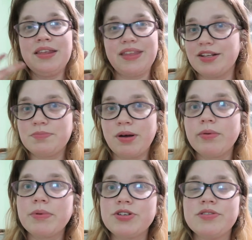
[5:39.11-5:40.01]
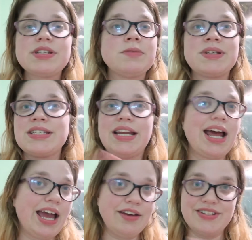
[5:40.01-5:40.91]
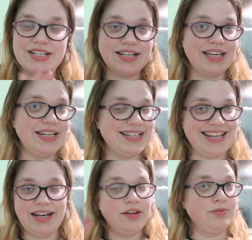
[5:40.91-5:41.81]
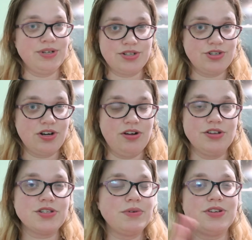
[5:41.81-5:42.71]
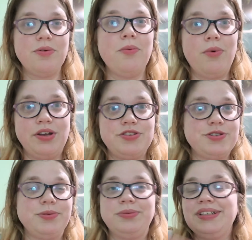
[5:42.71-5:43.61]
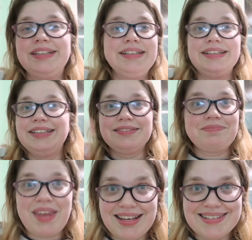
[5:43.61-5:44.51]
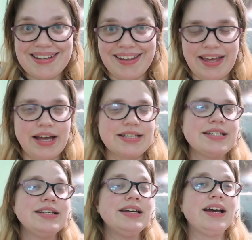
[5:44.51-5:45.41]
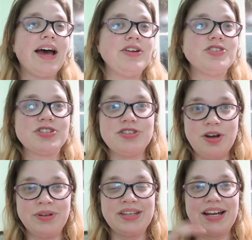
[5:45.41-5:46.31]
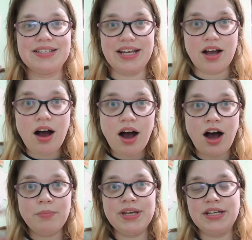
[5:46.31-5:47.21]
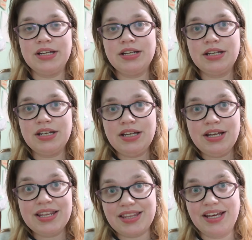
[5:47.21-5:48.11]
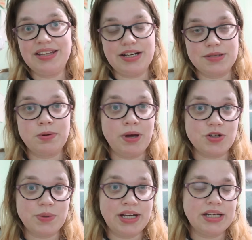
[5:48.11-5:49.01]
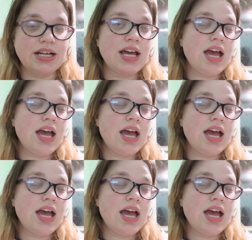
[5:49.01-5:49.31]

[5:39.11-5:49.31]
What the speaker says: That's probably true to some extent. I haven't dug into any of the research at all, so I don't want to say that. I just know that that is a common thing that is perpetuated.